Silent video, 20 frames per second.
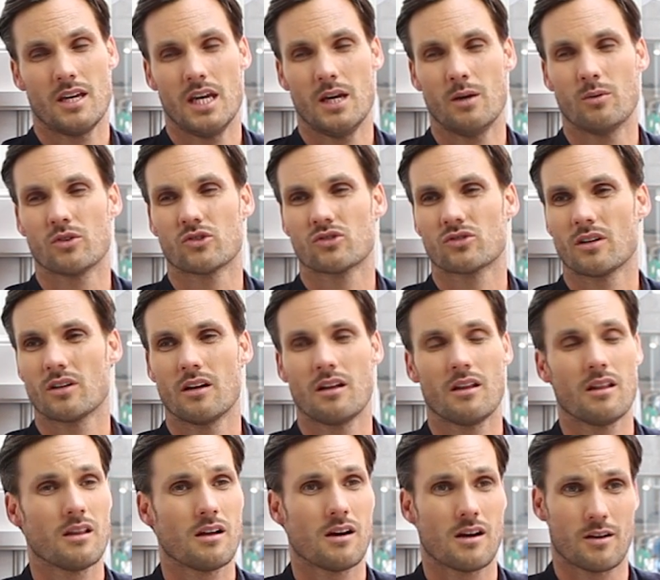It was a
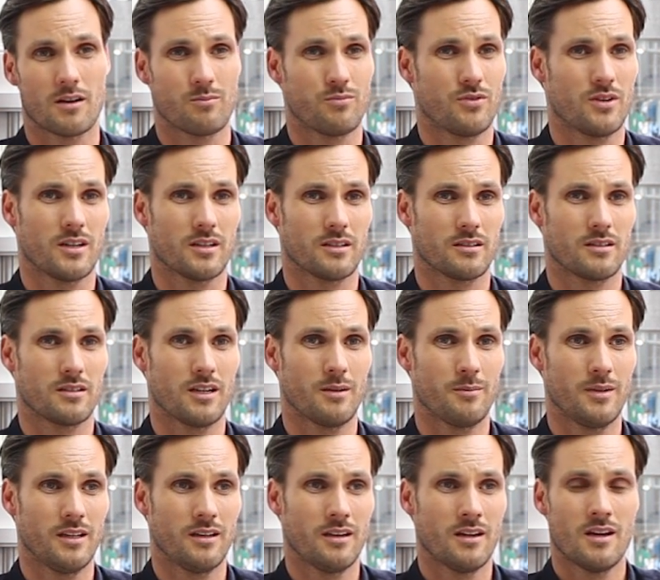lot of products. I
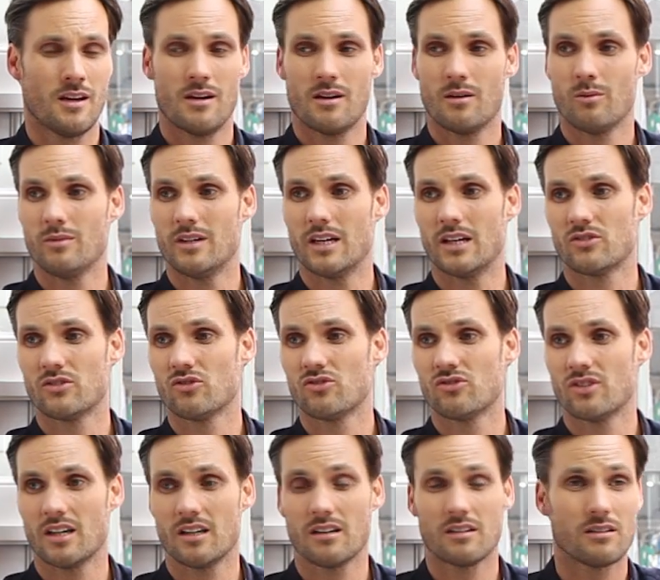mean, we had to
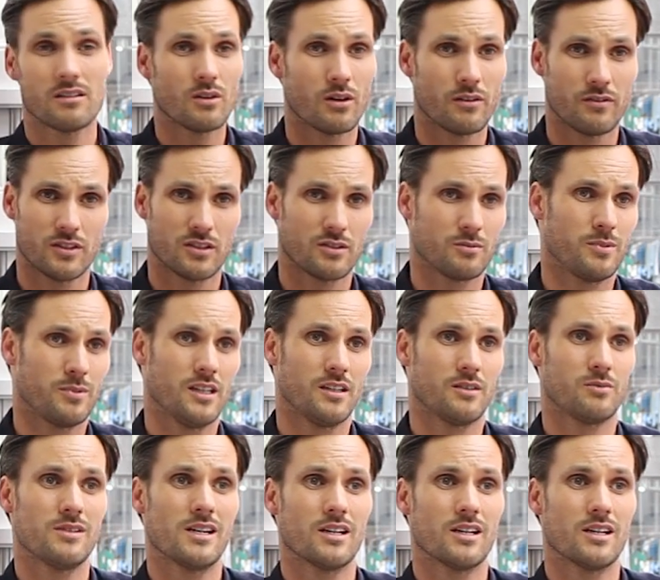change the office space.